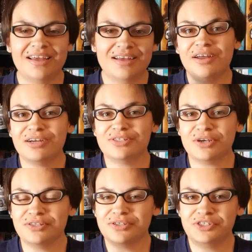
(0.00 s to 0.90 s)
There is
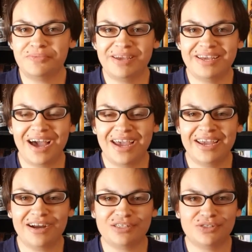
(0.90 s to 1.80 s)
also two main guy
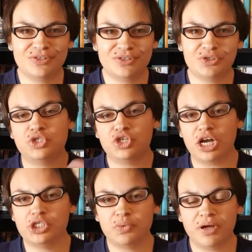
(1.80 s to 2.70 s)
characters. There's
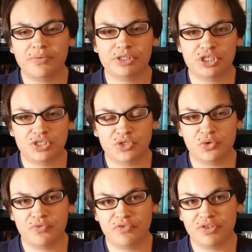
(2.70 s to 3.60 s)
Joshua, which she's
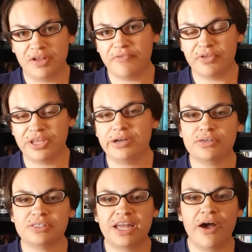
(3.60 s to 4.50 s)
known for several
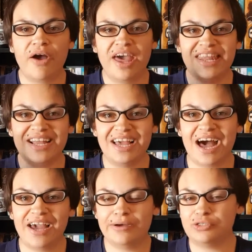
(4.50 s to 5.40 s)
years now, and then
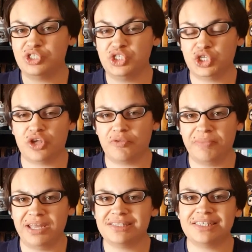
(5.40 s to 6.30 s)
Kai, who she just
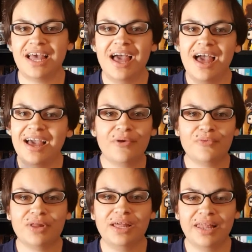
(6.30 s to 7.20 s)
meets. I
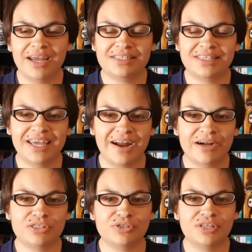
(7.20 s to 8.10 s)
really liked the
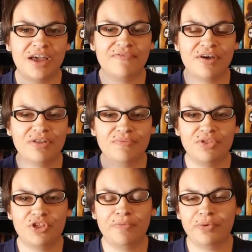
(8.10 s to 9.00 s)
characters. I found them
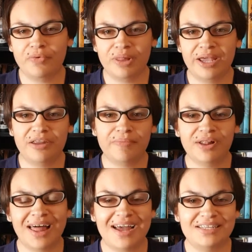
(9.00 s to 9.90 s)
super
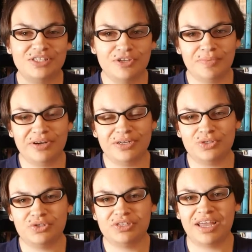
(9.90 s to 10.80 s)
relatable and super
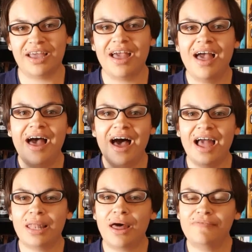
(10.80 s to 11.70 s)
interesting.
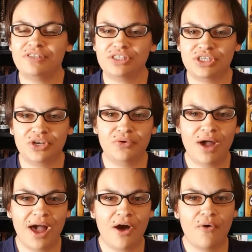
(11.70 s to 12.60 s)
I loved too
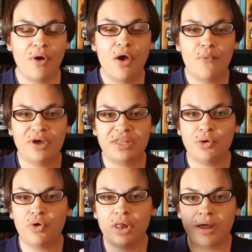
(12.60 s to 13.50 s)
how with the
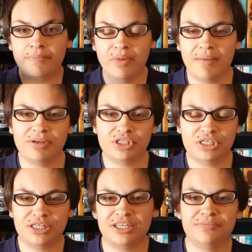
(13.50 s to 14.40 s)
whole Unblemished
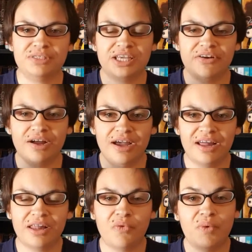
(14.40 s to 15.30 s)
theme, Sara
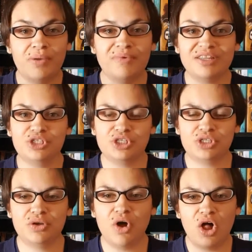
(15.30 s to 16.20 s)
Ella went with
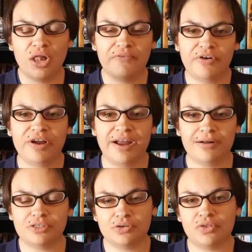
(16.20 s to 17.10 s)
just all of her
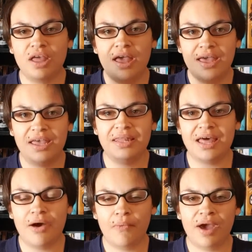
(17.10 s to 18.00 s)
characters in
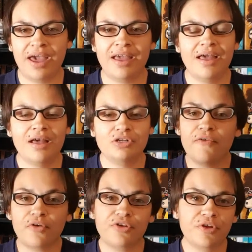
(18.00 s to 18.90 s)
that way.
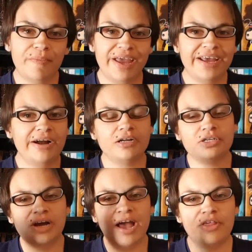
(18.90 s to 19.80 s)
Of course, our main
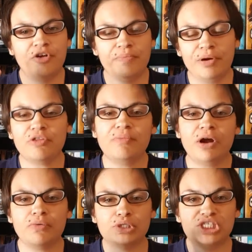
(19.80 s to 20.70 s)
character has her
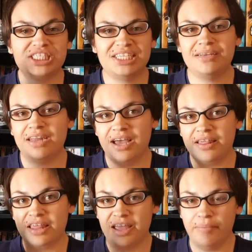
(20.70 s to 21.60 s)
birthmark, which is seen
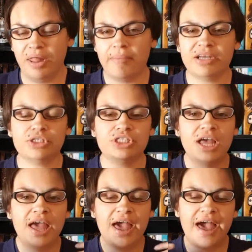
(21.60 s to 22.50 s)
as a blemish,
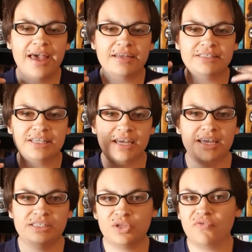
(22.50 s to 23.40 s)
as
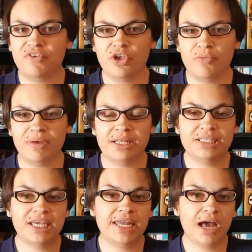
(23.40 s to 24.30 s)
a
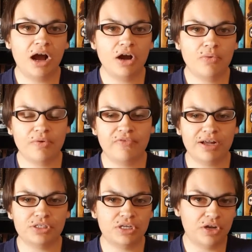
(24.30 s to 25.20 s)
disfigurement in our
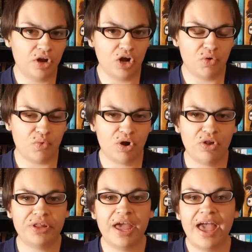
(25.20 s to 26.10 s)
reflection, in our
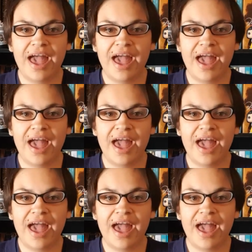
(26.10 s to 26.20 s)
world.